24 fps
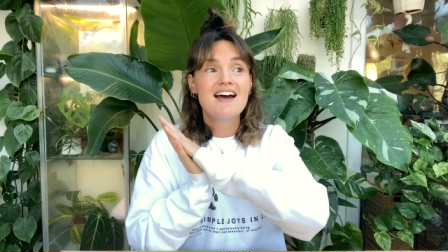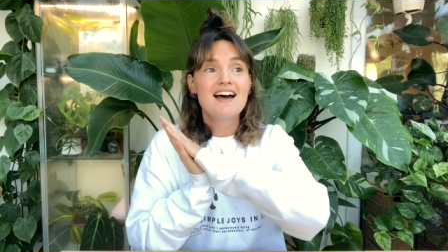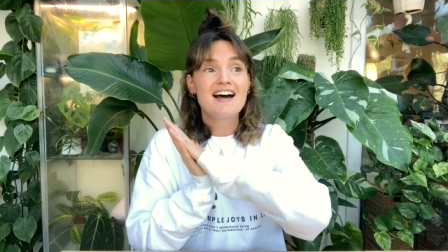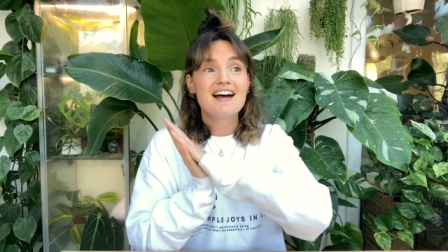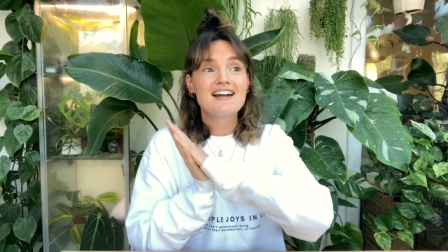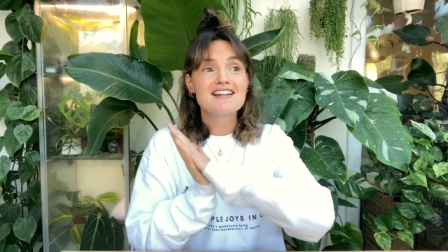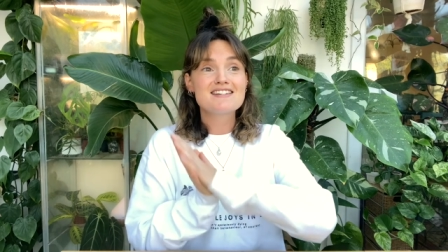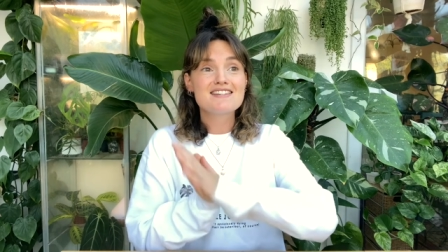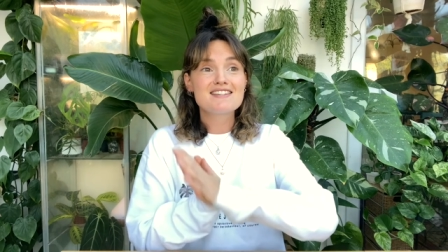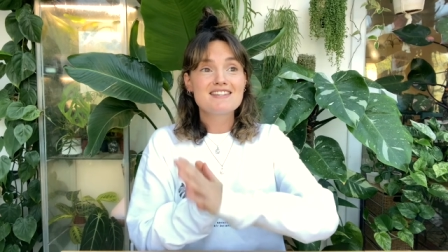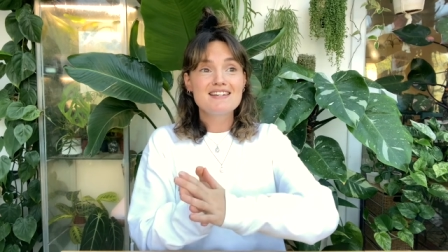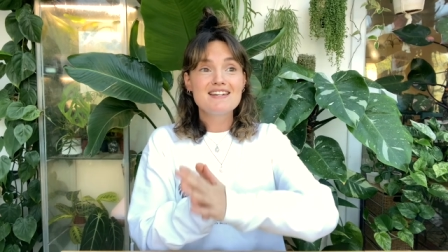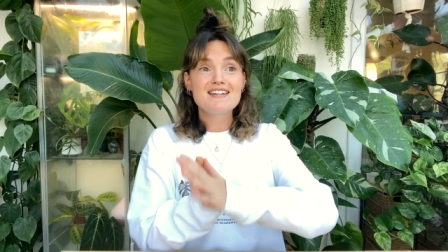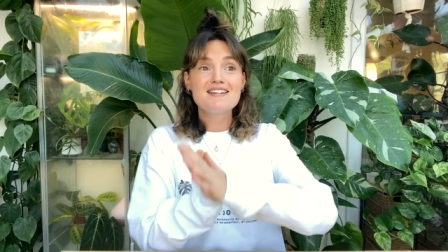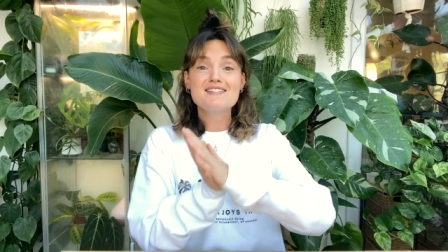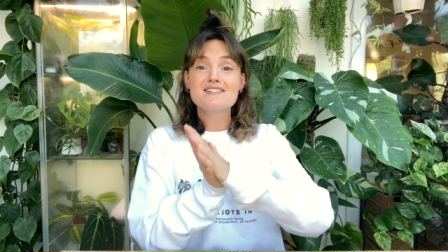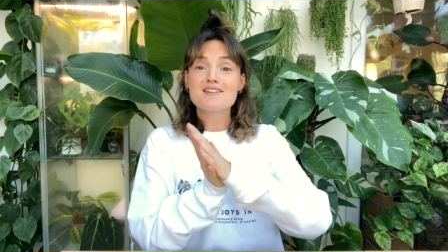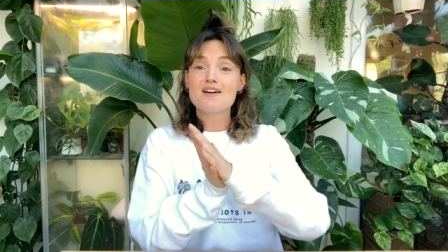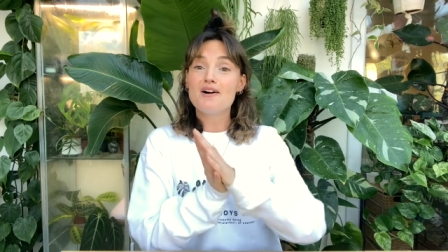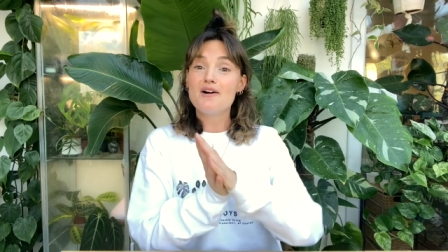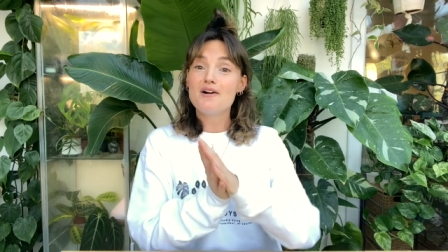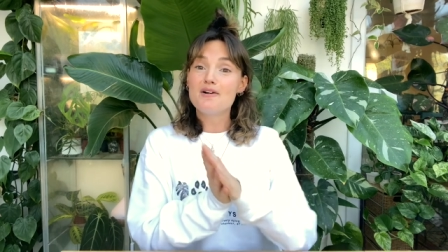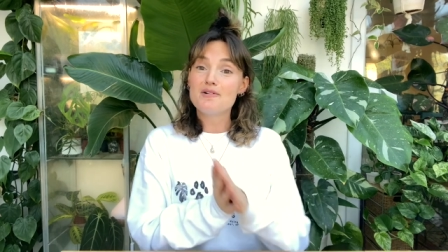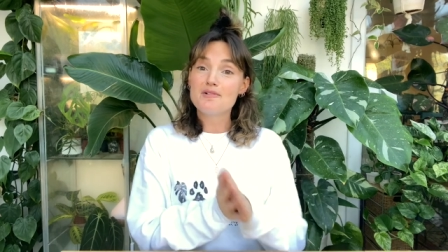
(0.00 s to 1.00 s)
and these
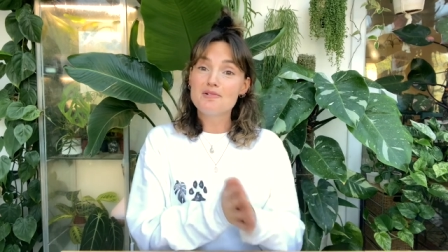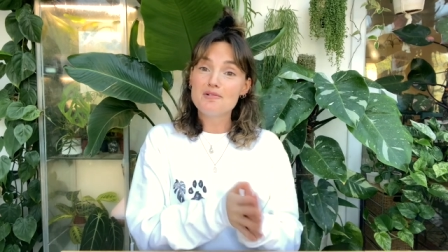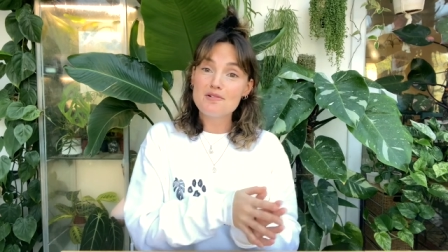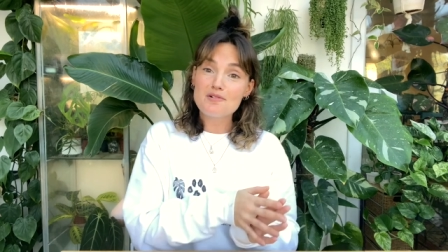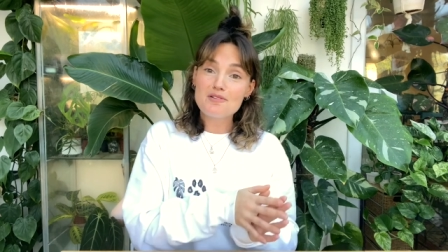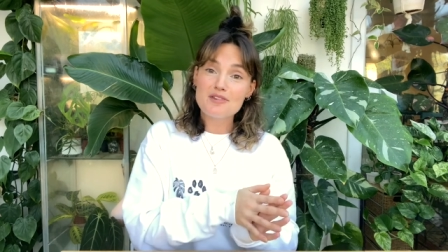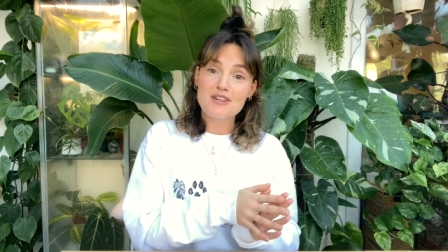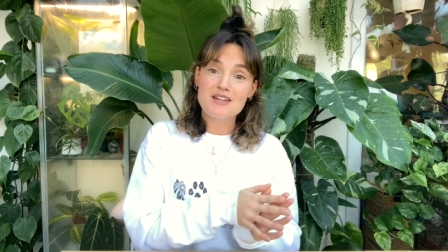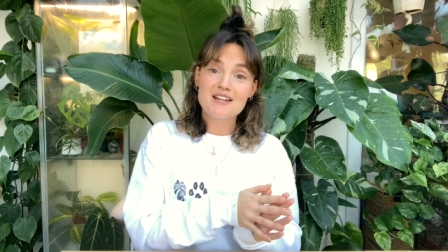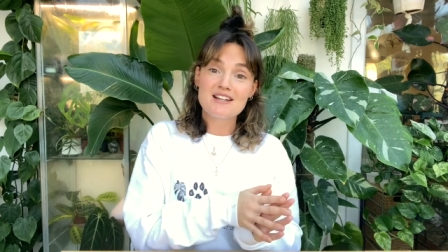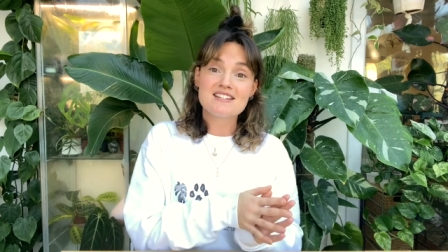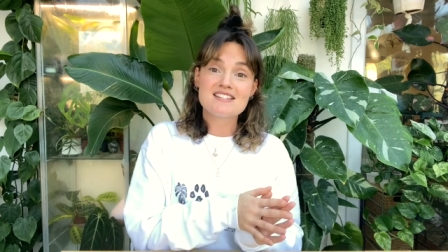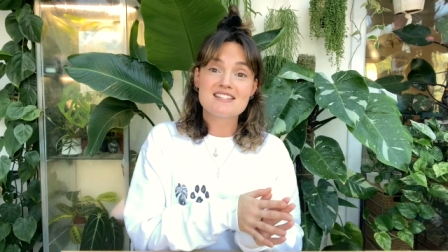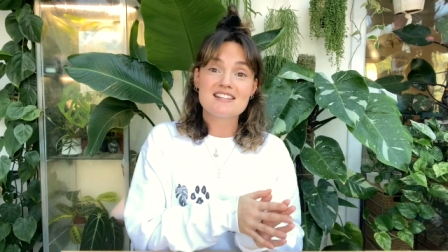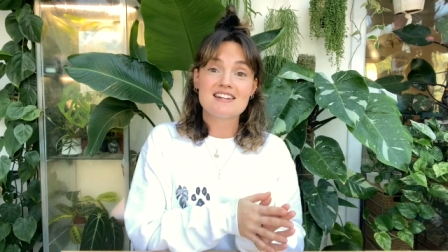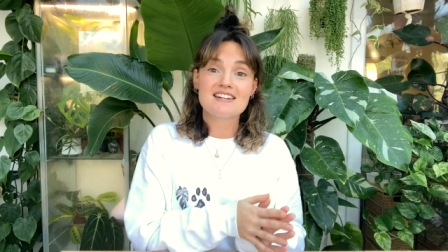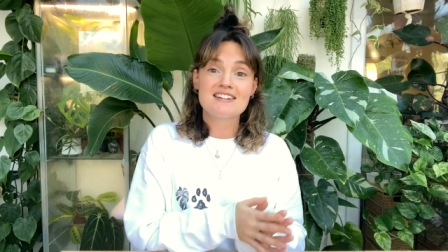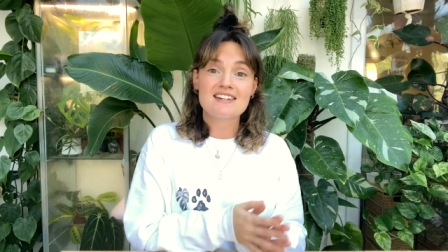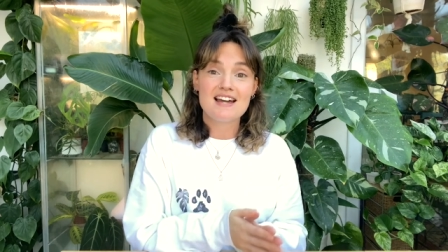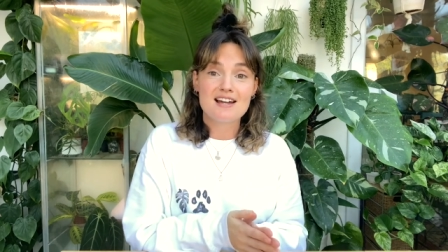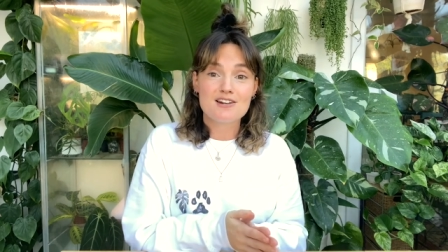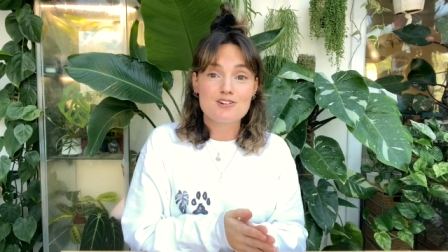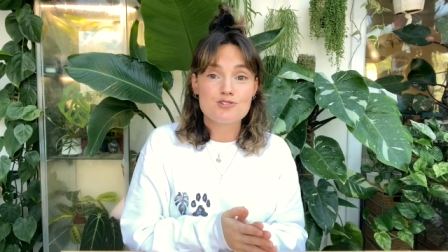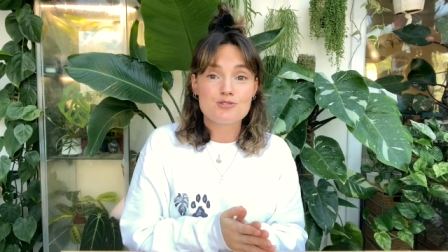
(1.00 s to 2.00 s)
are all things that
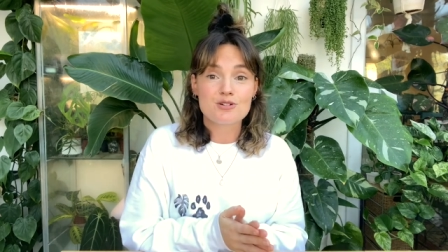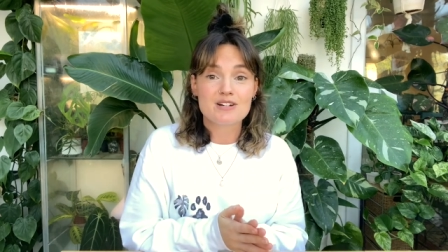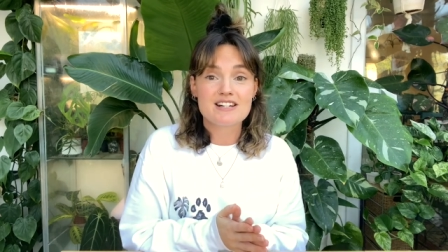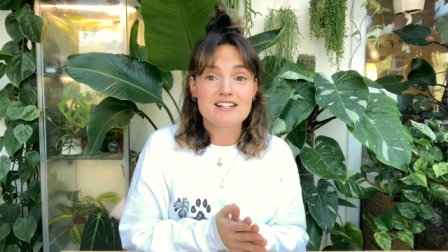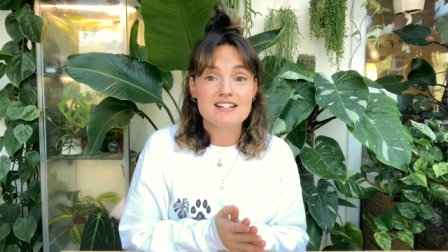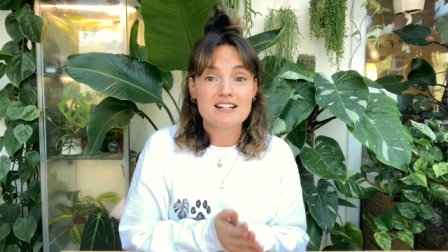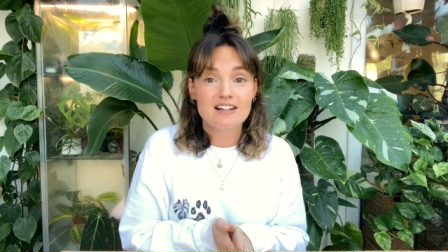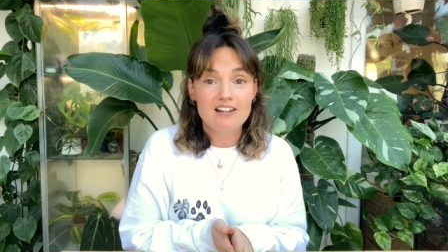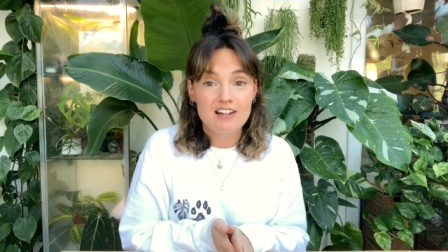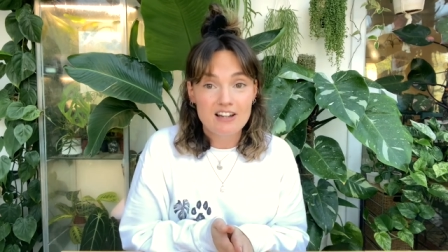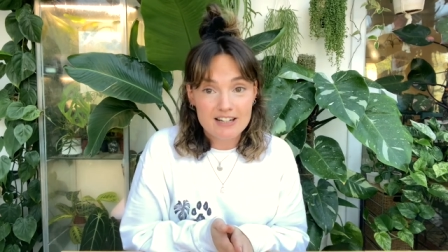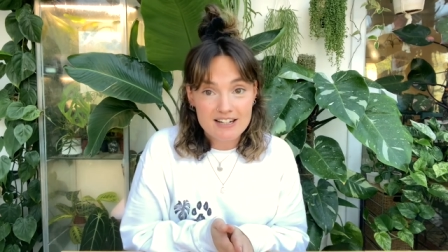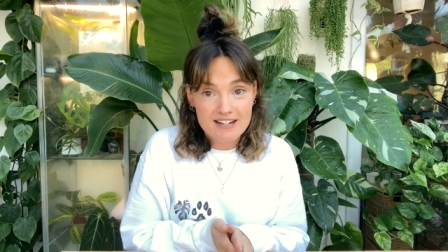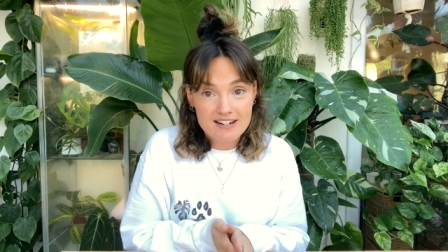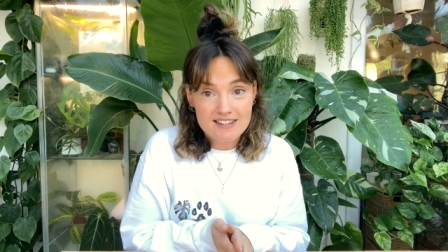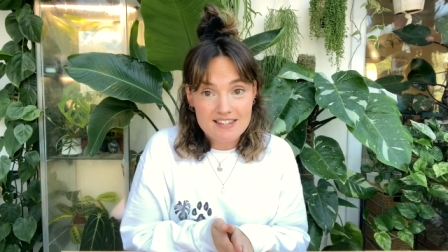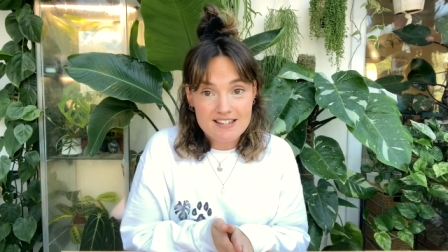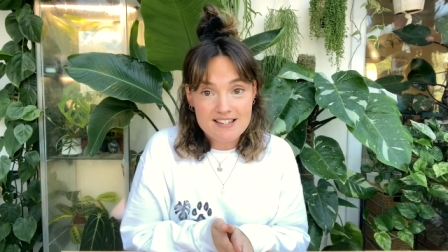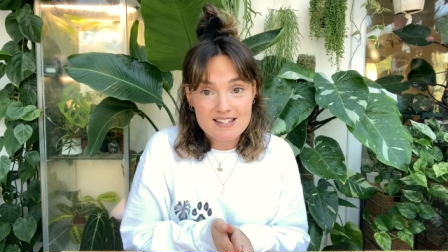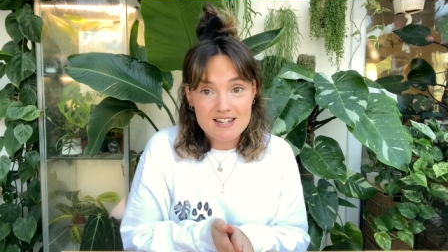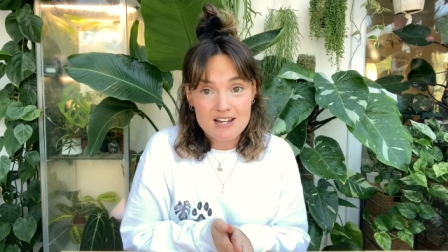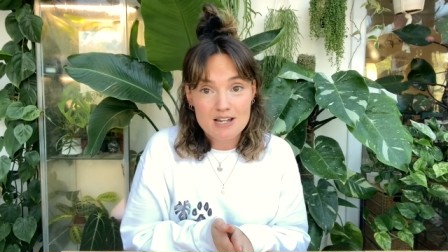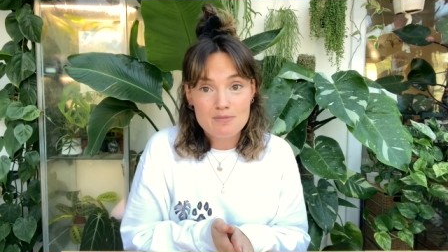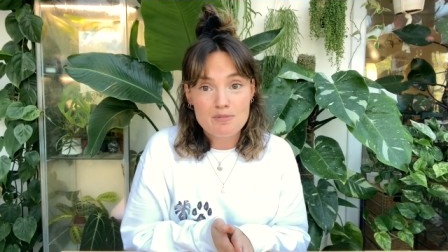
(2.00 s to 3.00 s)
naturally decline at
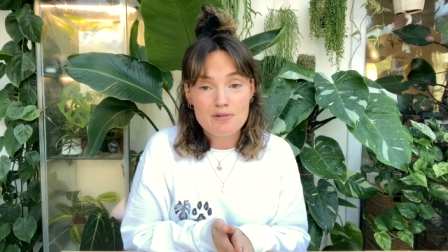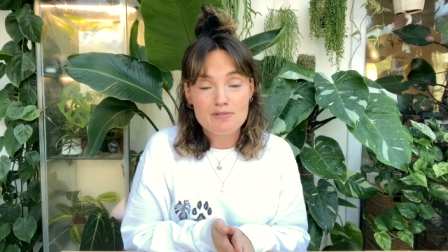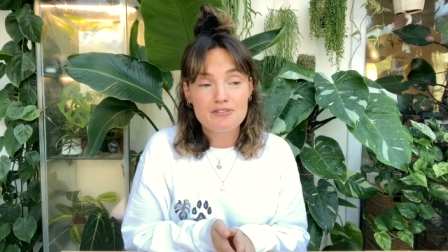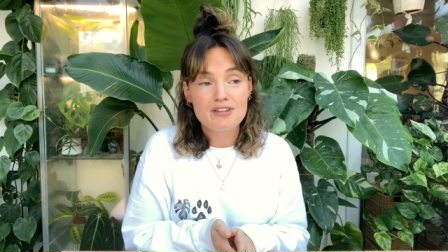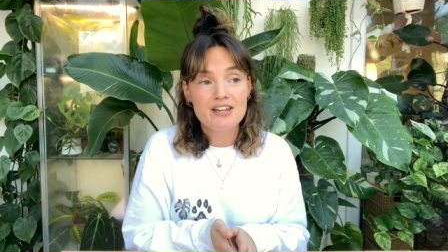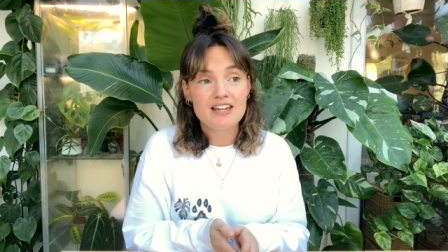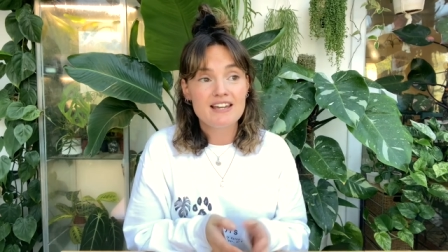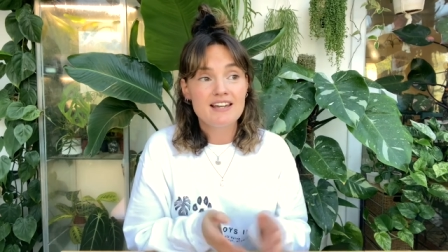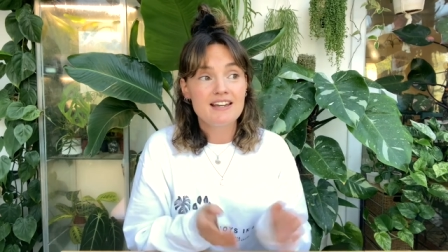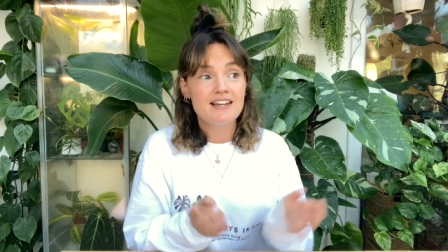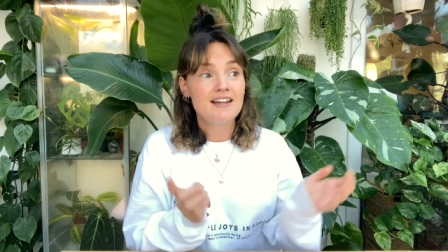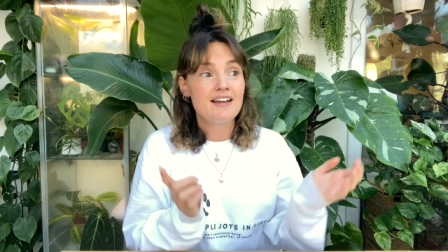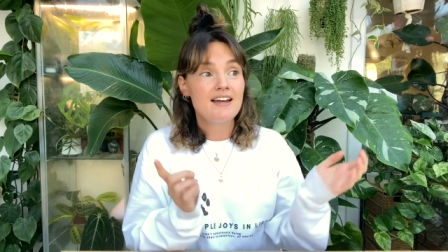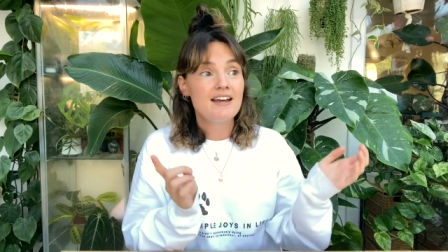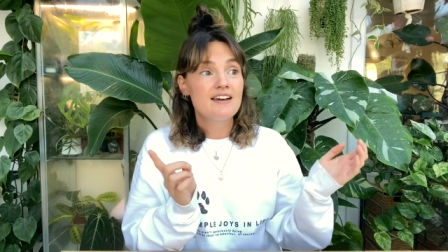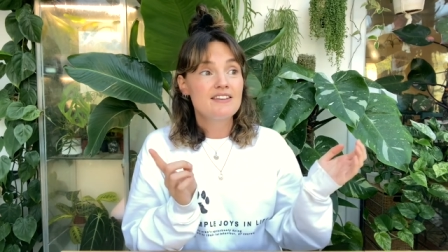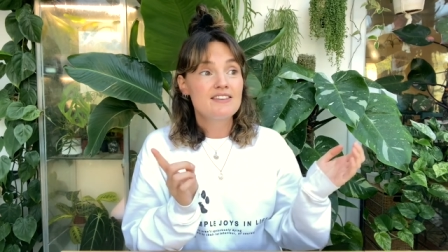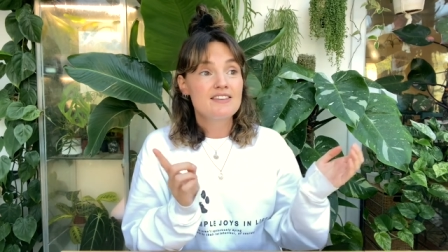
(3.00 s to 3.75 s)
this time of year.